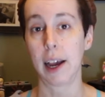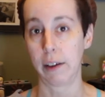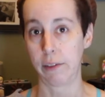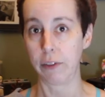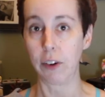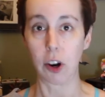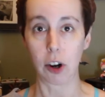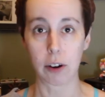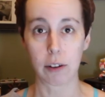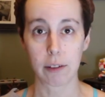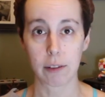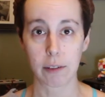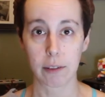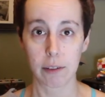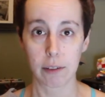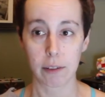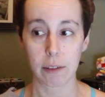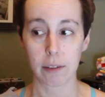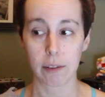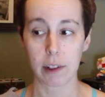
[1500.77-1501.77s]
Ever.
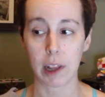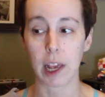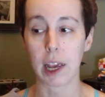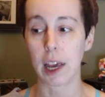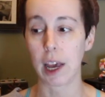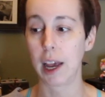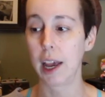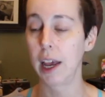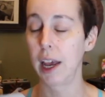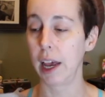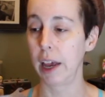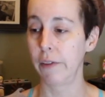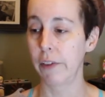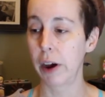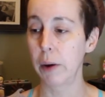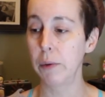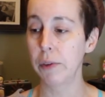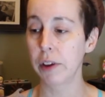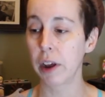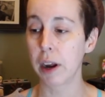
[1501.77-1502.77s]
Like, if
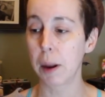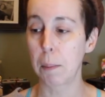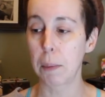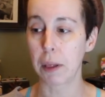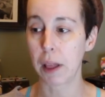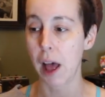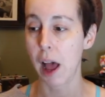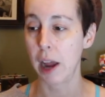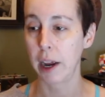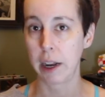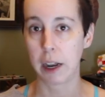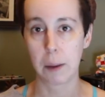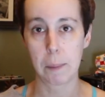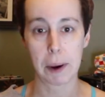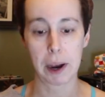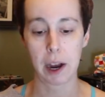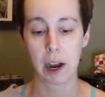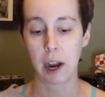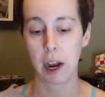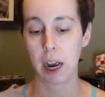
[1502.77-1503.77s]
I was going to blind
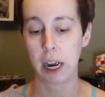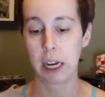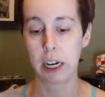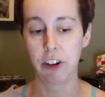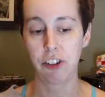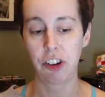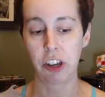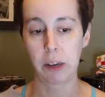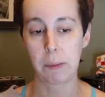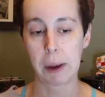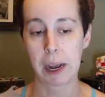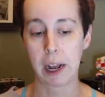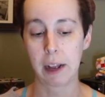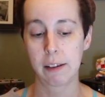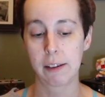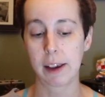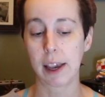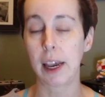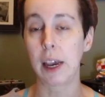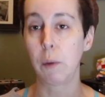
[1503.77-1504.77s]
buy a sheet
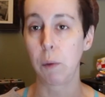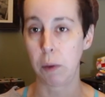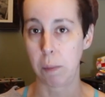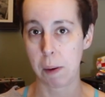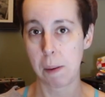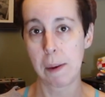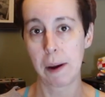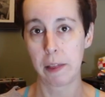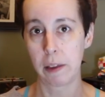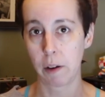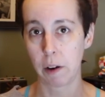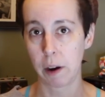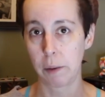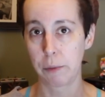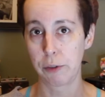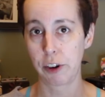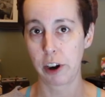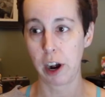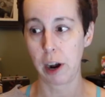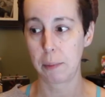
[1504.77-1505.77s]
mask, it would be by the
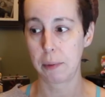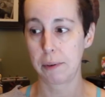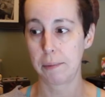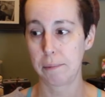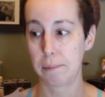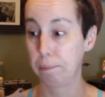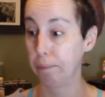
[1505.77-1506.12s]
Creme Shop.